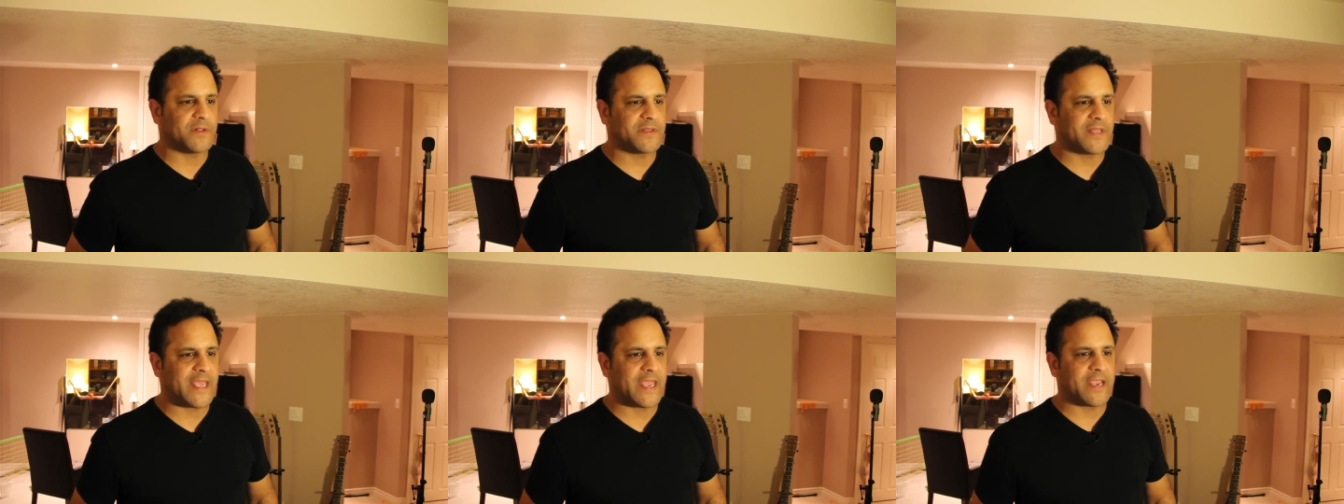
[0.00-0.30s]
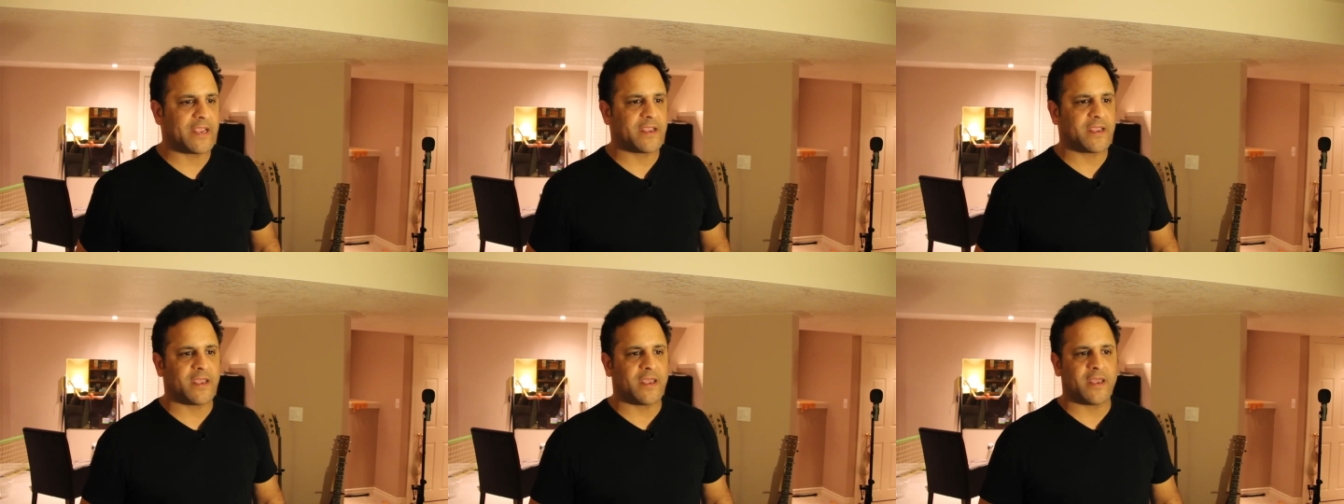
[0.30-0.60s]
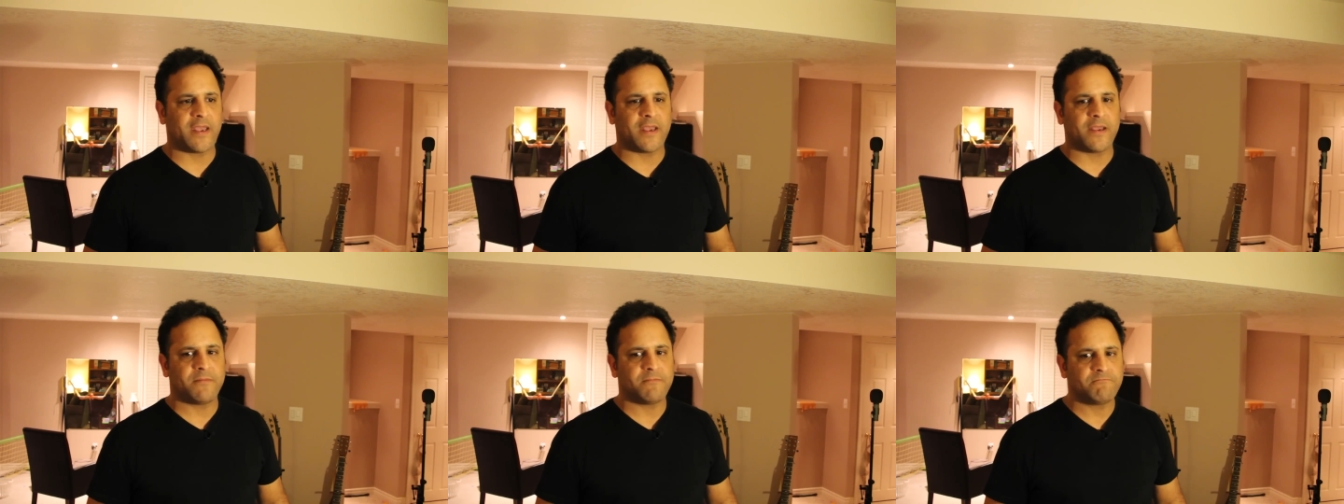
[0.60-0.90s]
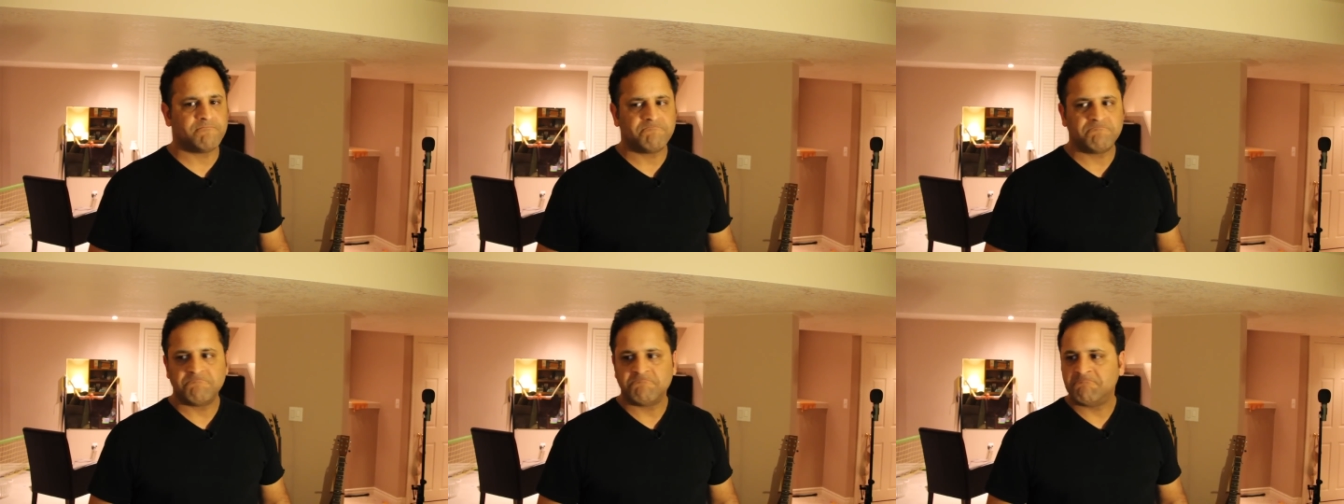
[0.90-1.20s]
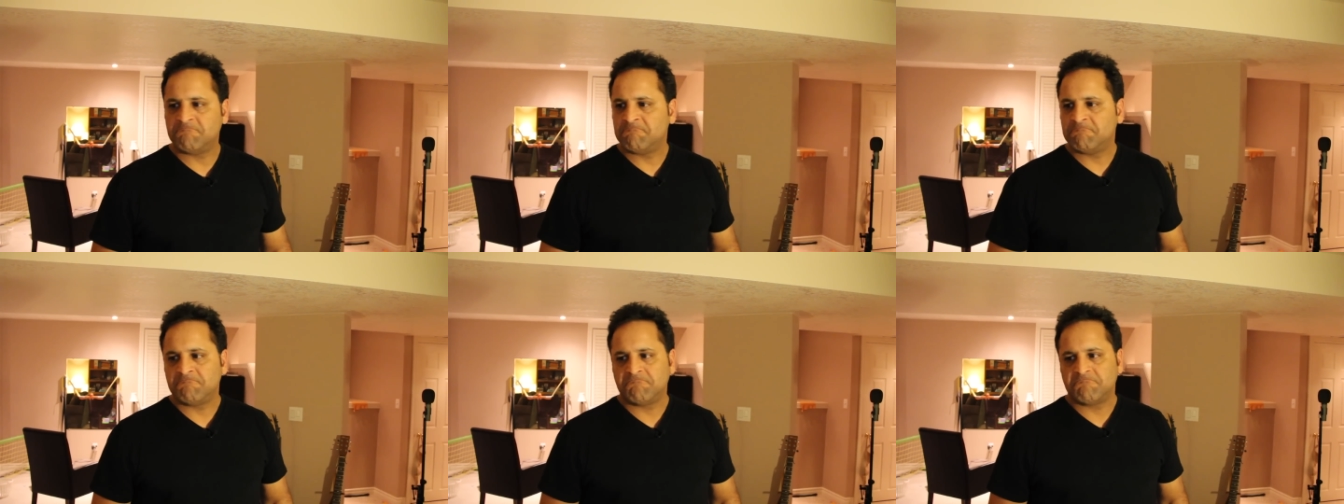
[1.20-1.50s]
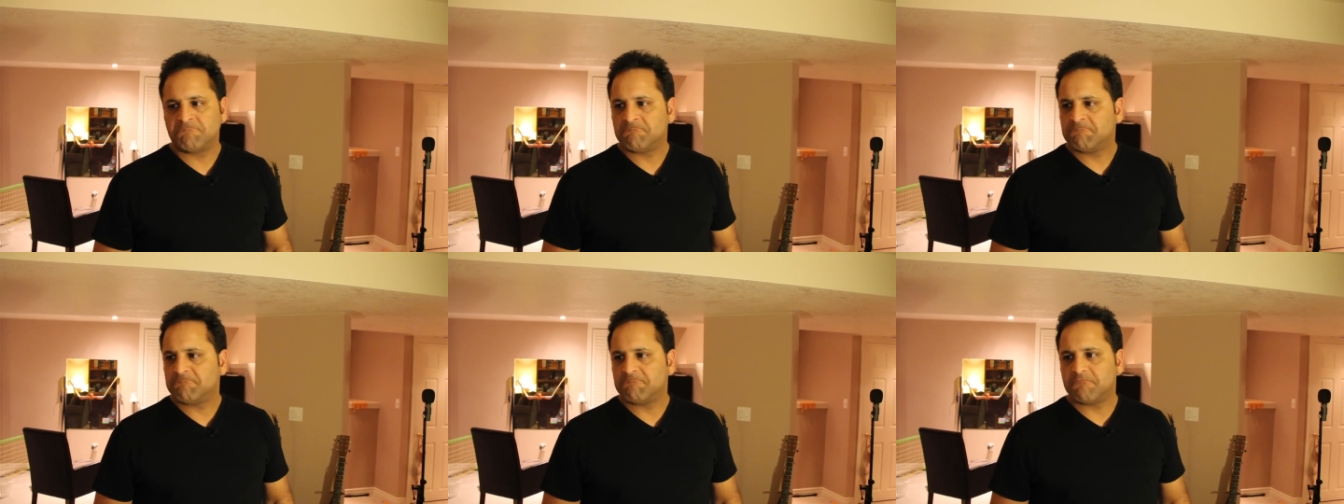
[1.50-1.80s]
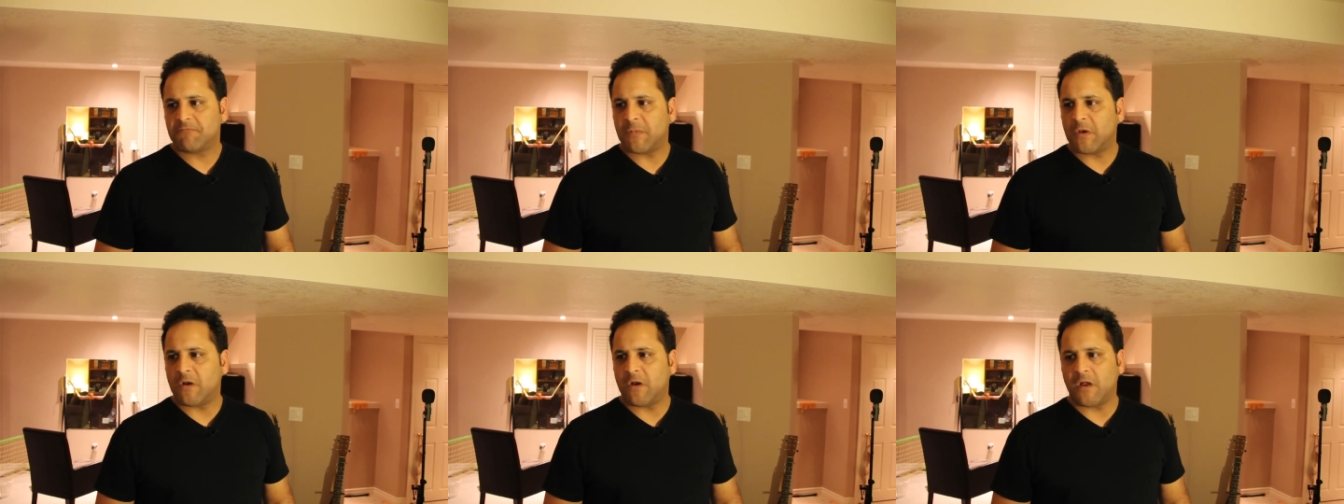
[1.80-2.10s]
like, uh,
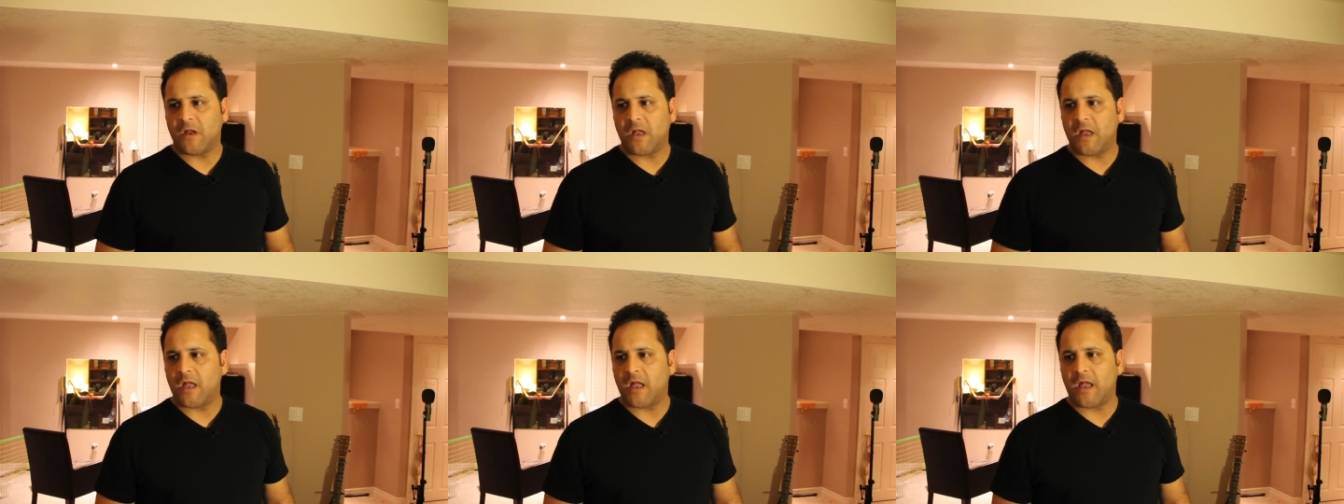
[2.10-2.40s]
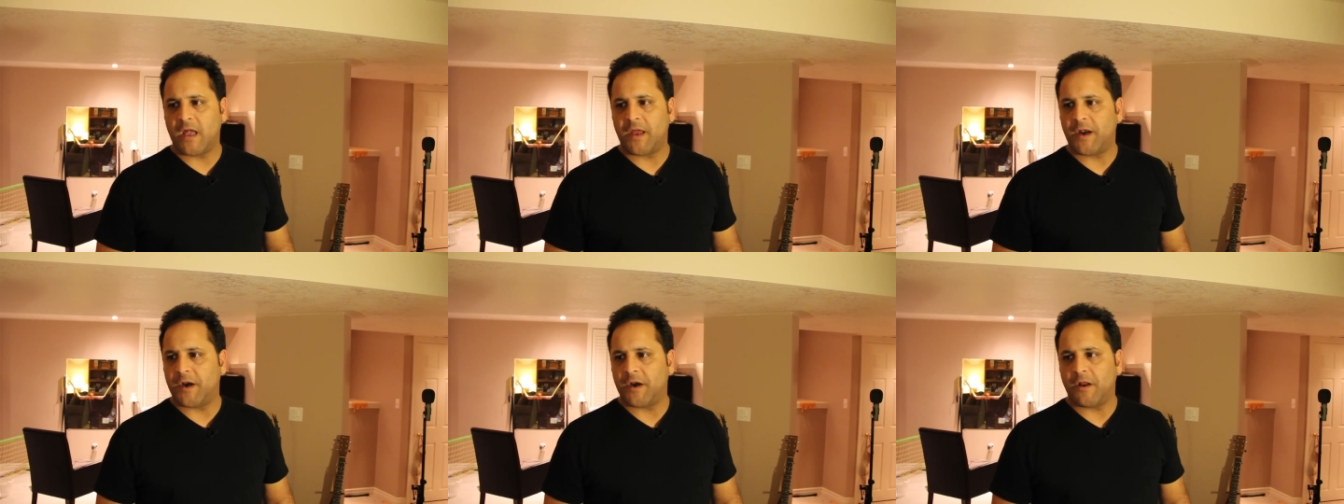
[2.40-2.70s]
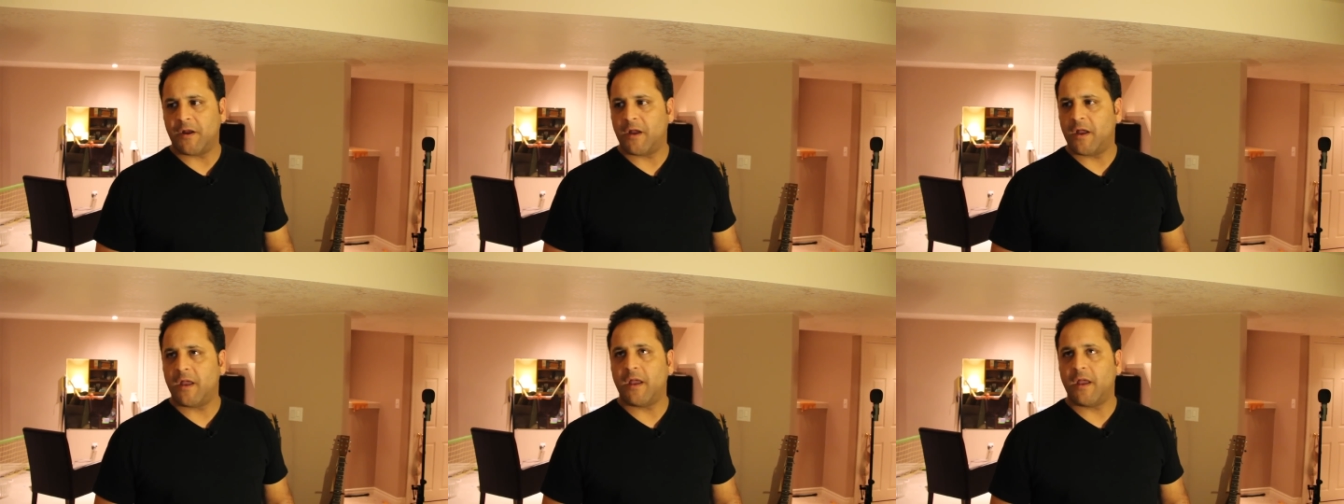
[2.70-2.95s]
I don't know,